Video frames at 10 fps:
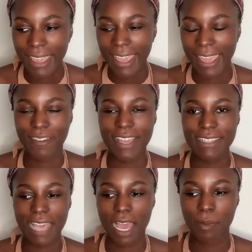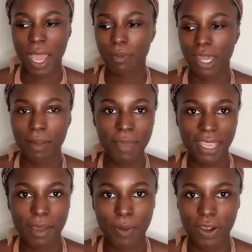anyways, I'm not a
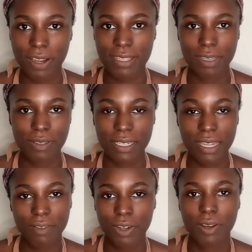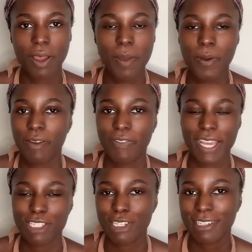makeup artist. I was never
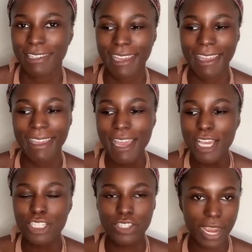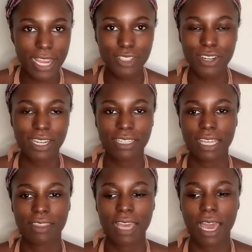professionally trained or anything
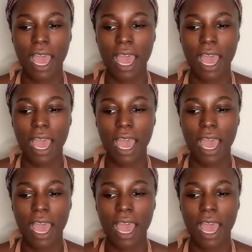like that.